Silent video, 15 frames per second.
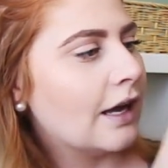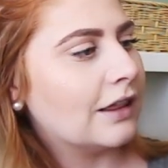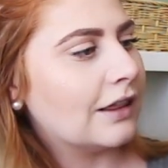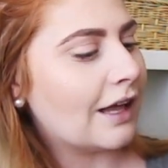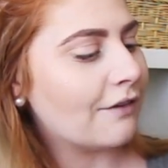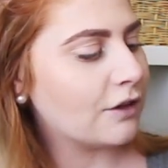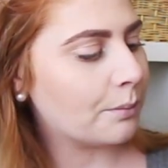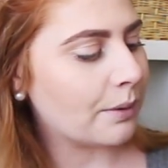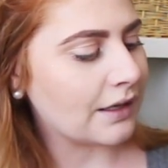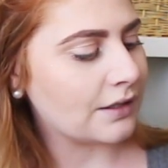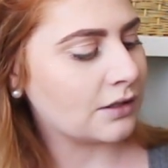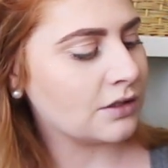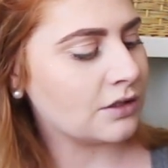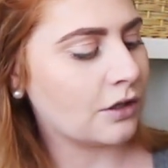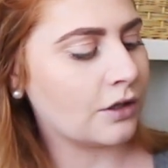Love the
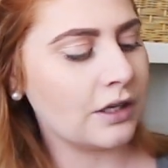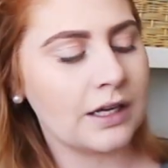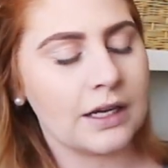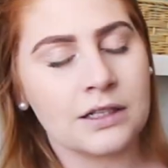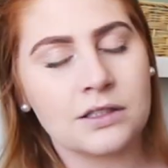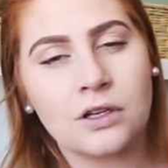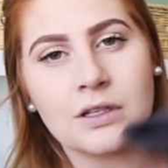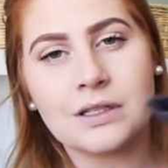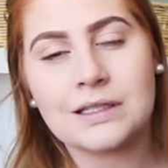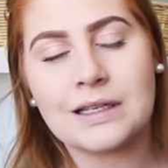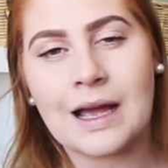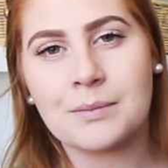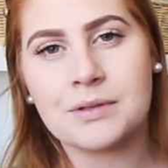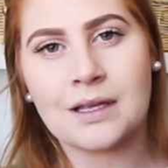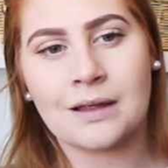buttons on it. It's got
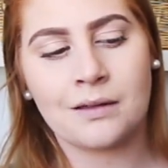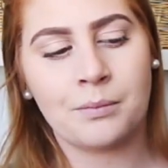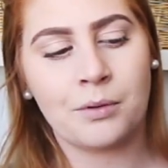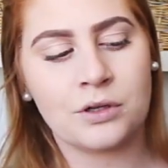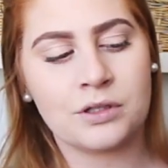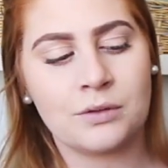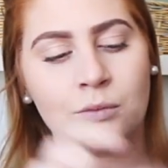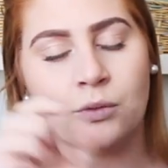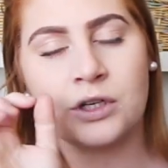snaps at the bottom,